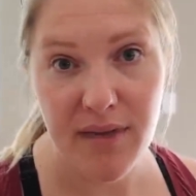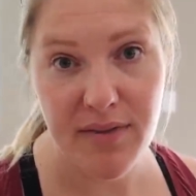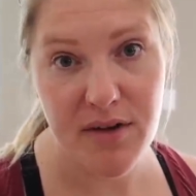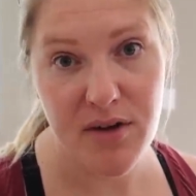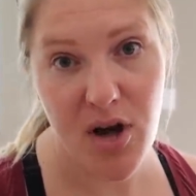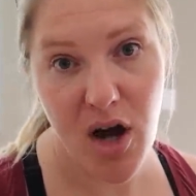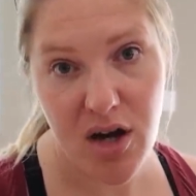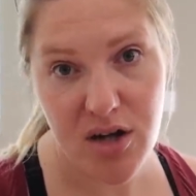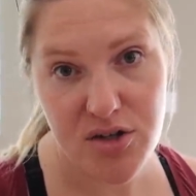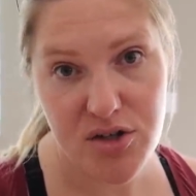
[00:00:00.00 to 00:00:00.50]
at the
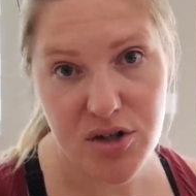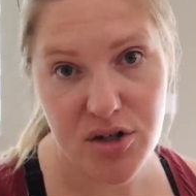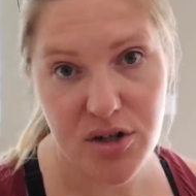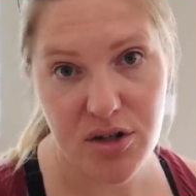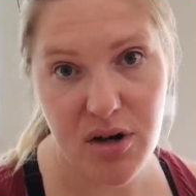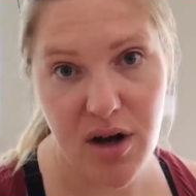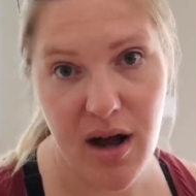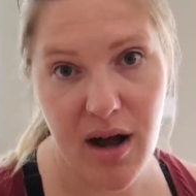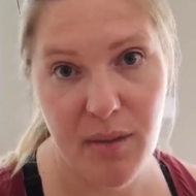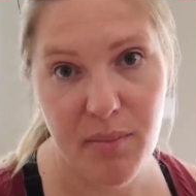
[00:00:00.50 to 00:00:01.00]

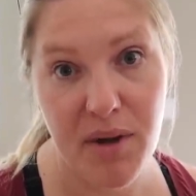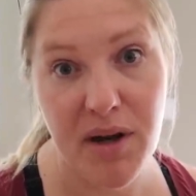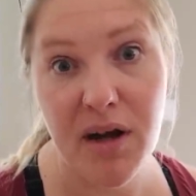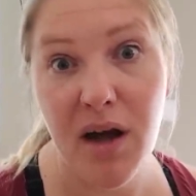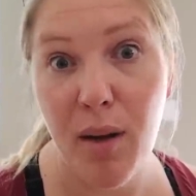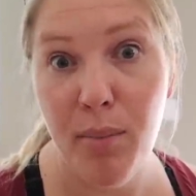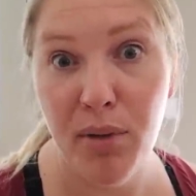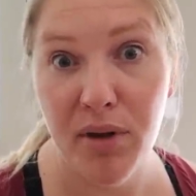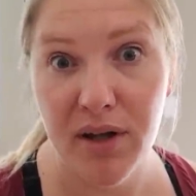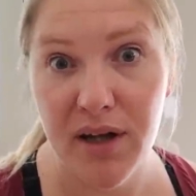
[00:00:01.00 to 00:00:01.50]
doctor um, in a
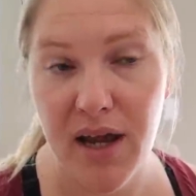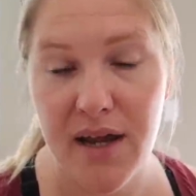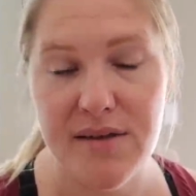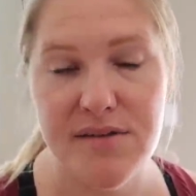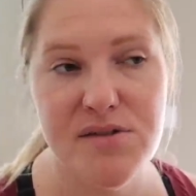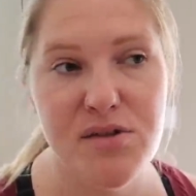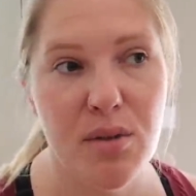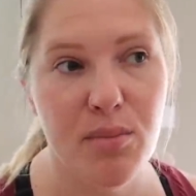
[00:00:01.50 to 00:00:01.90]
couple of days.